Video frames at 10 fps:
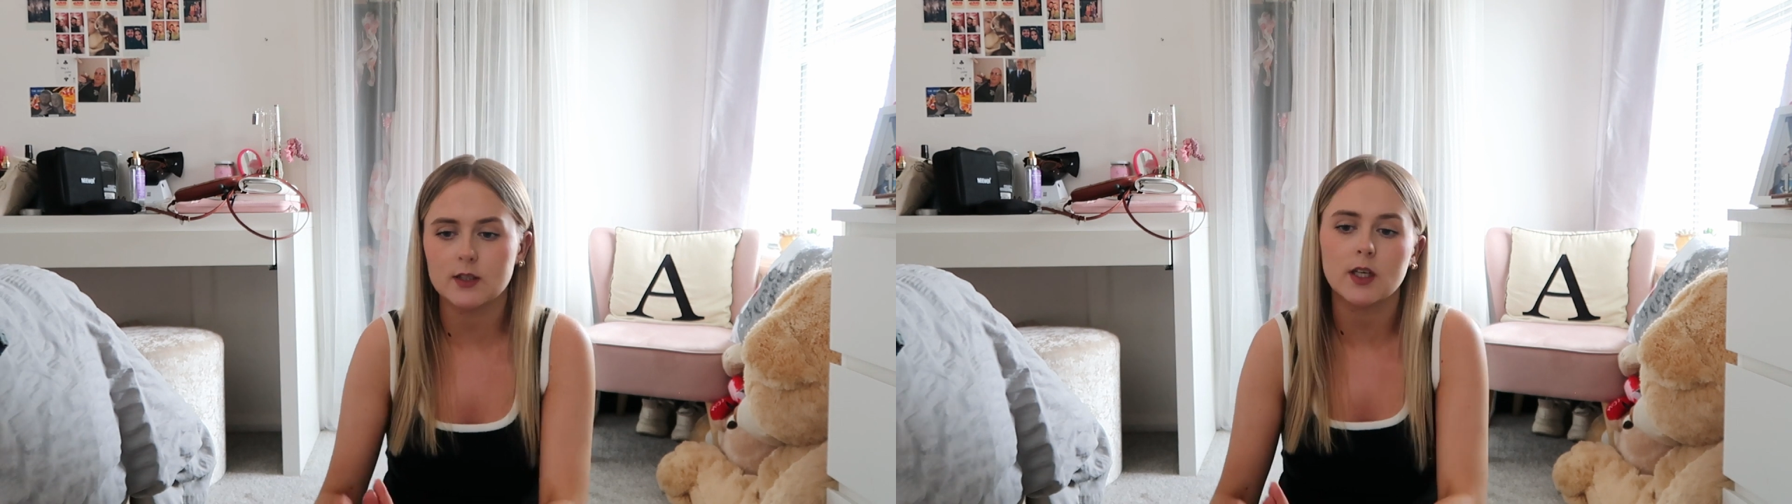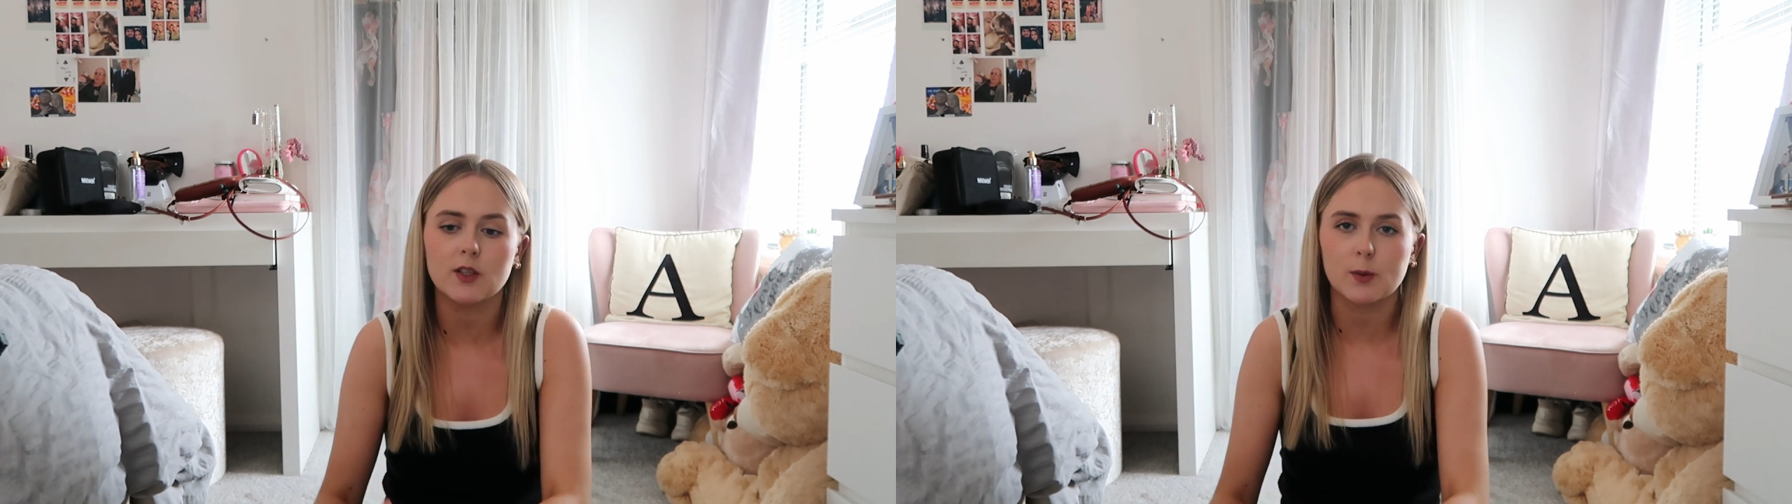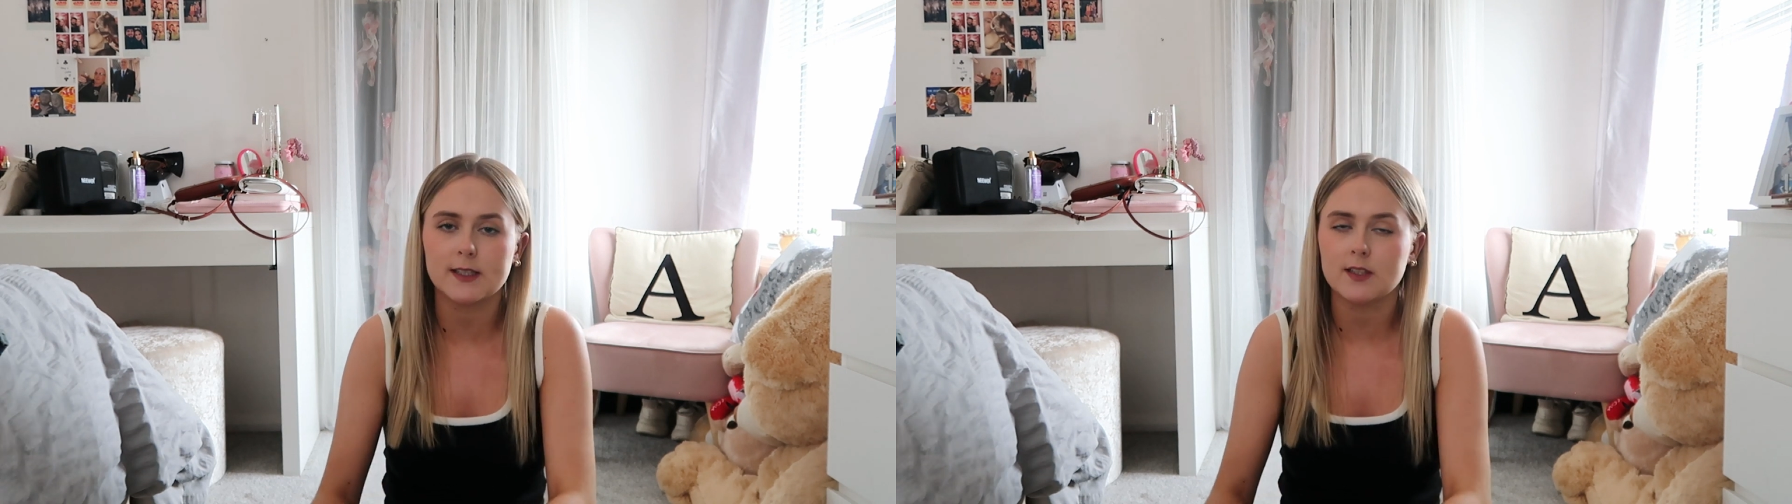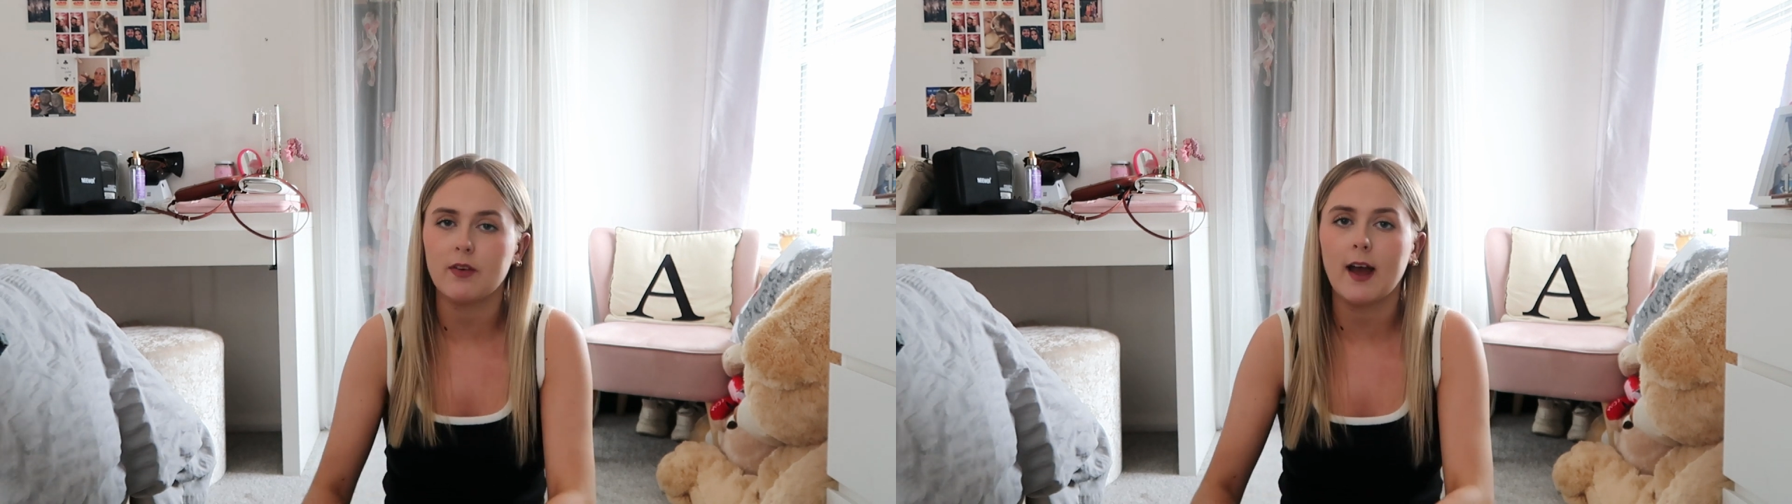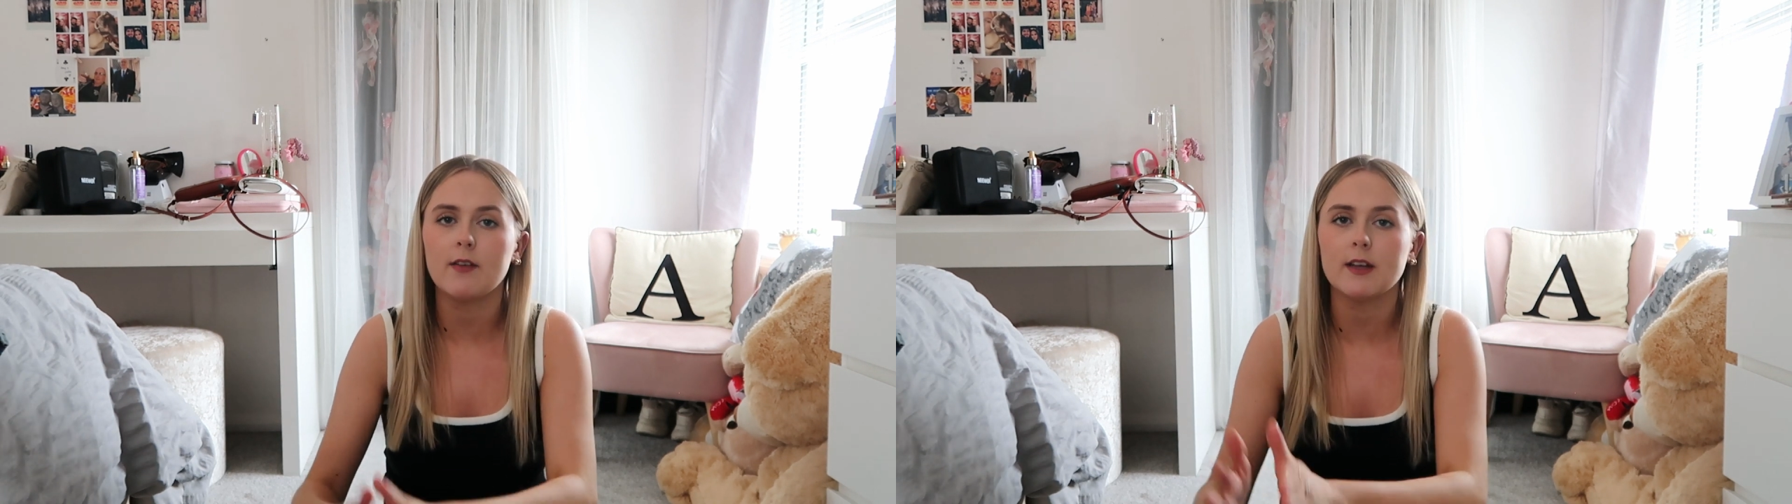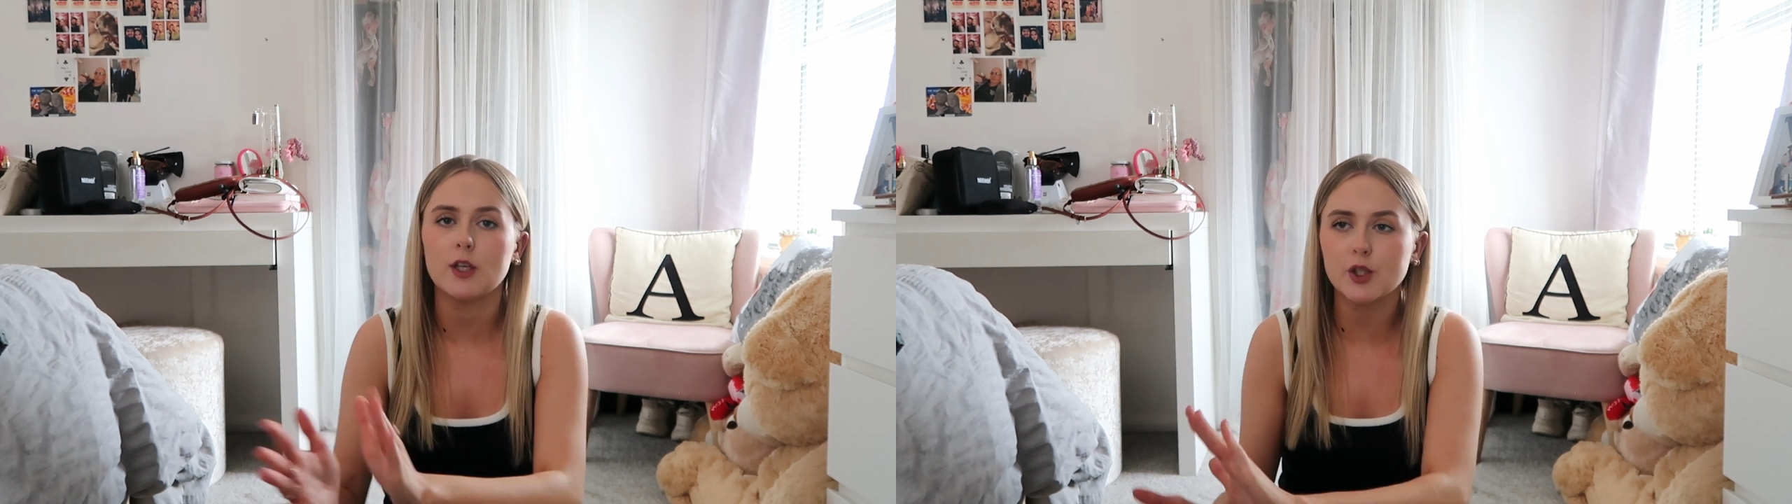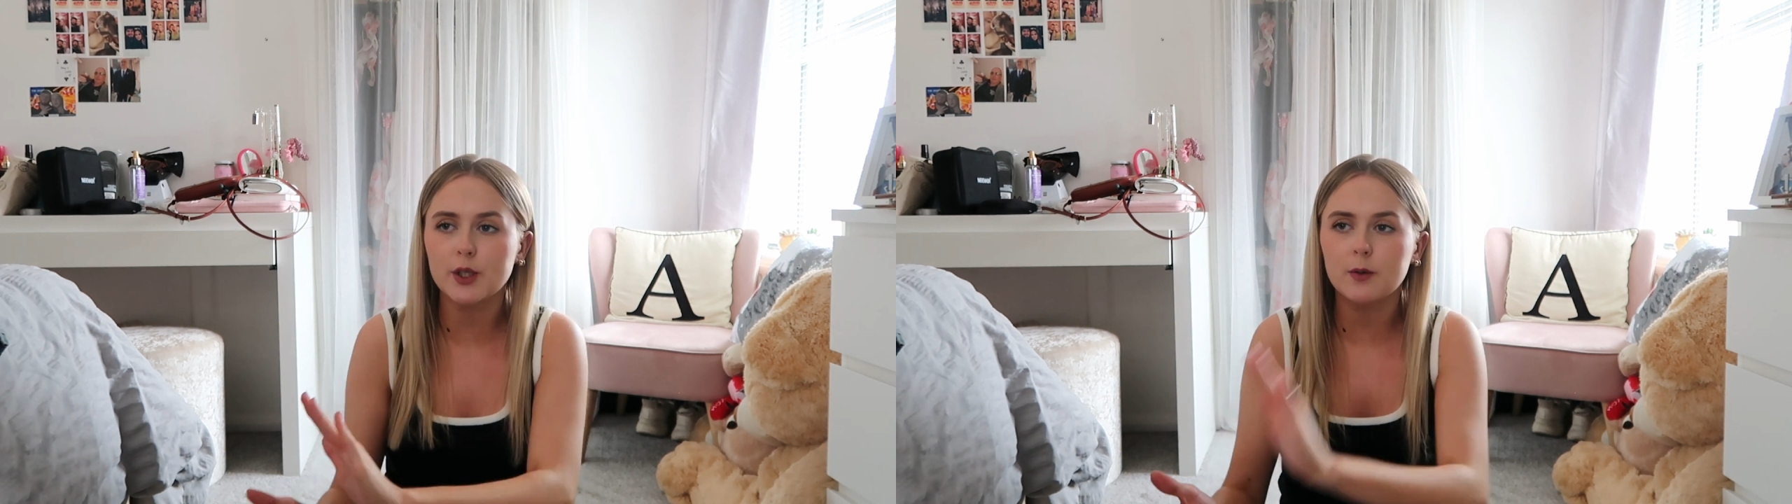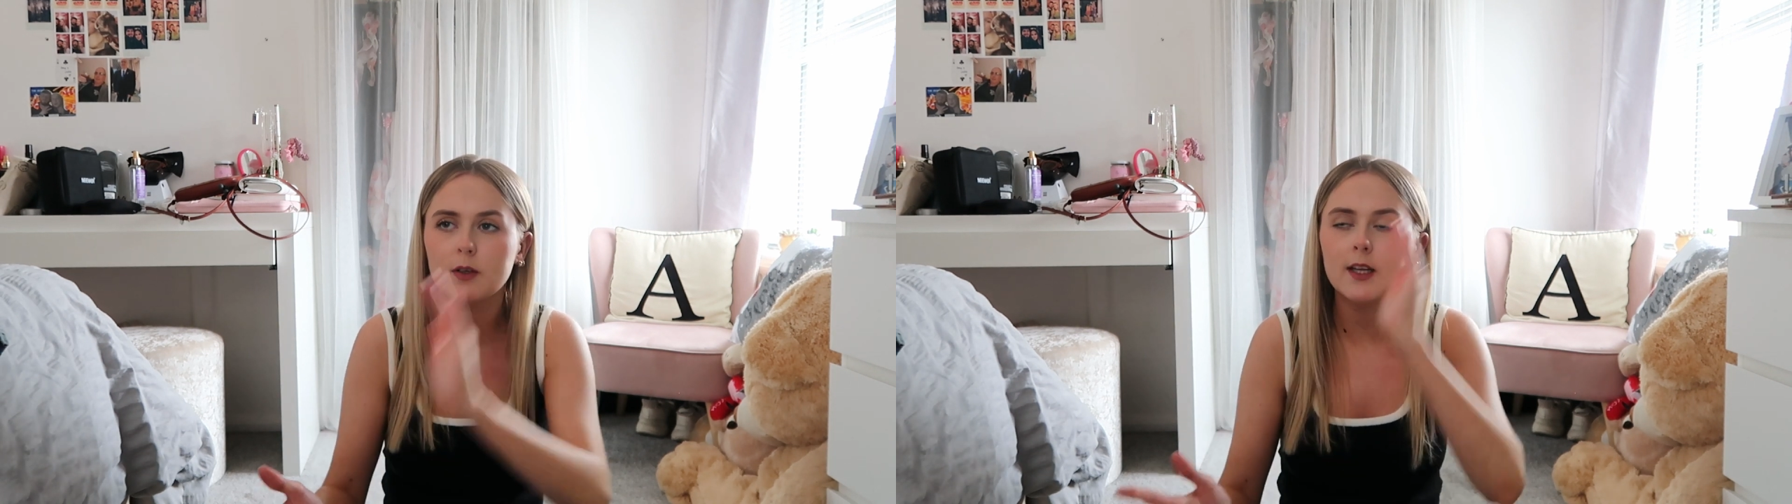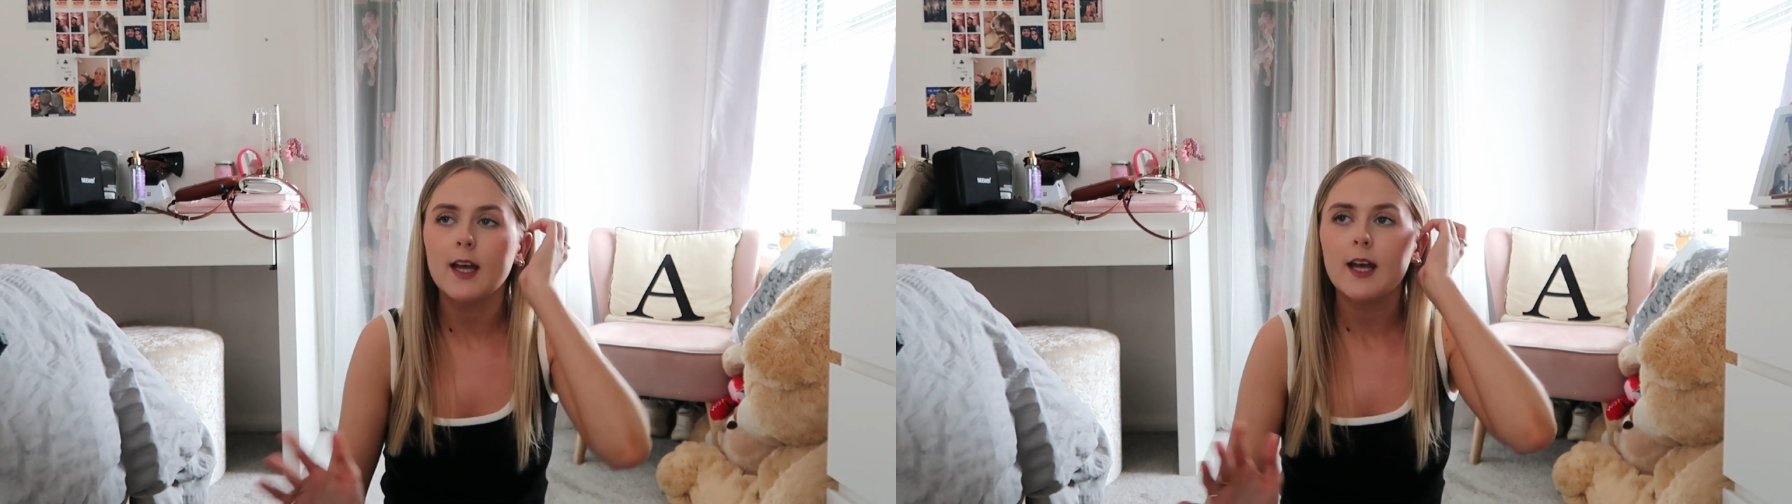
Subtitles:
turned 25 in June,